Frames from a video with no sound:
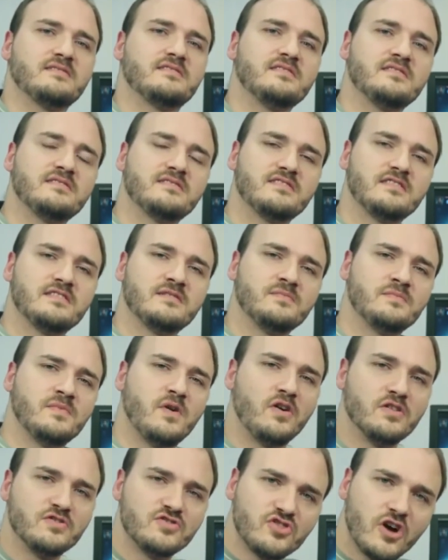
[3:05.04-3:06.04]
system
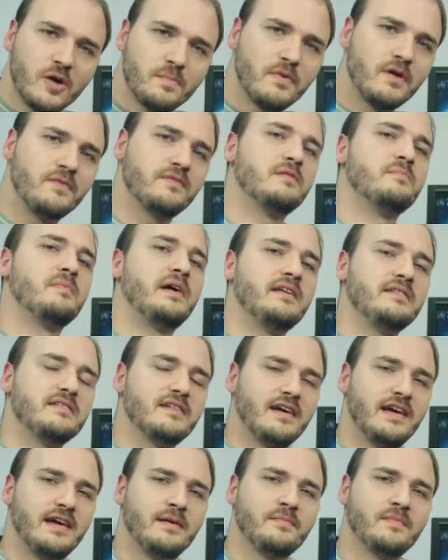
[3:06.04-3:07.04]
on top of the main
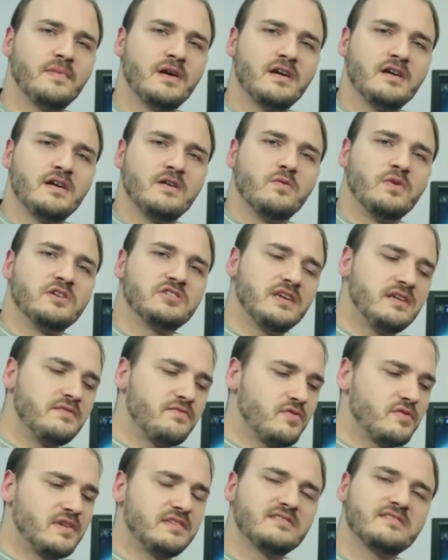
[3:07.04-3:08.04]
game, which
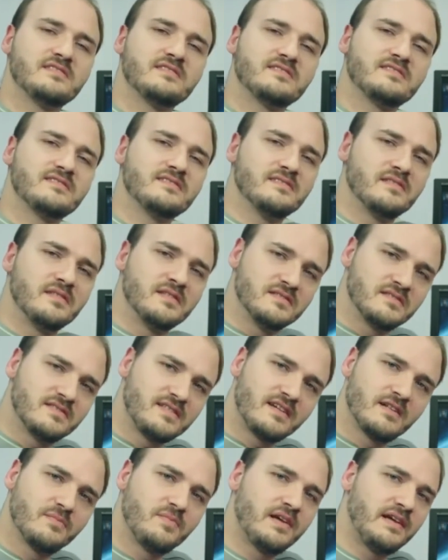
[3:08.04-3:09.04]
influences the
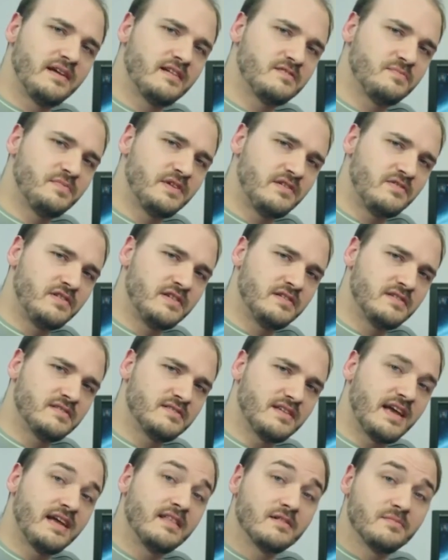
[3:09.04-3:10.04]
single-player experience
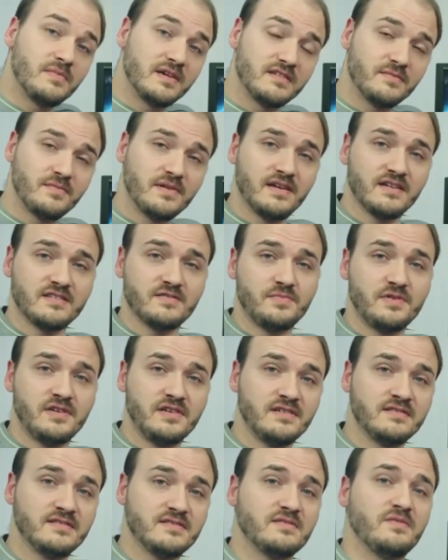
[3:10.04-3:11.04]
and the multiplayer
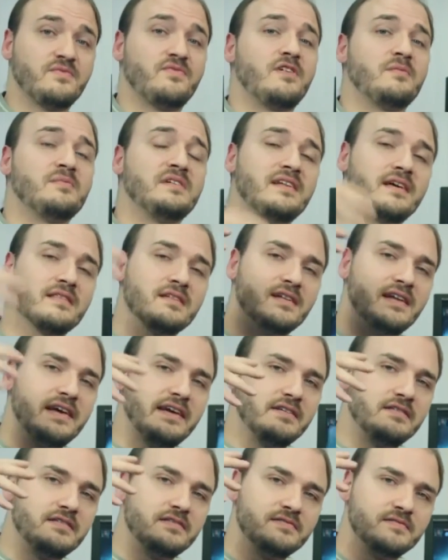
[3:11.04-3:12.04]
experience from another
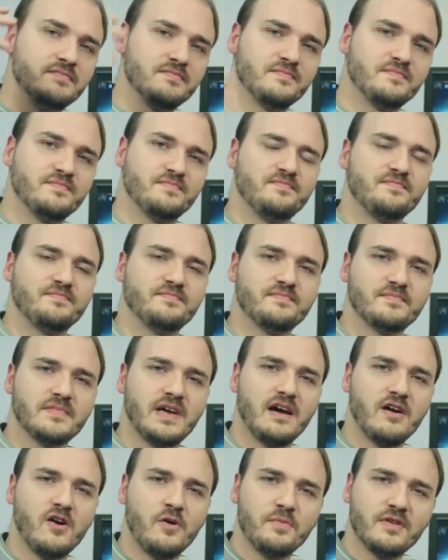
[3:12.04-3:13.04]
layer.
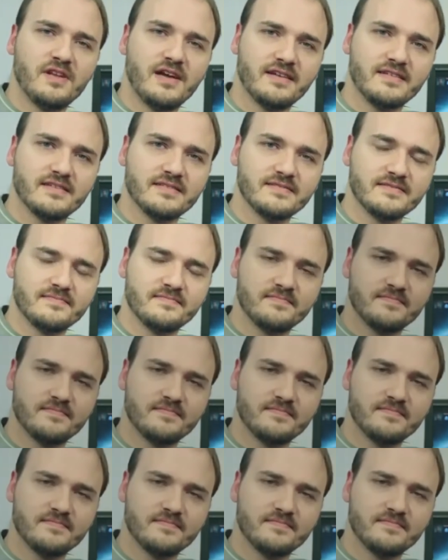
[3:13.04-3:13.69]
I hope you like it.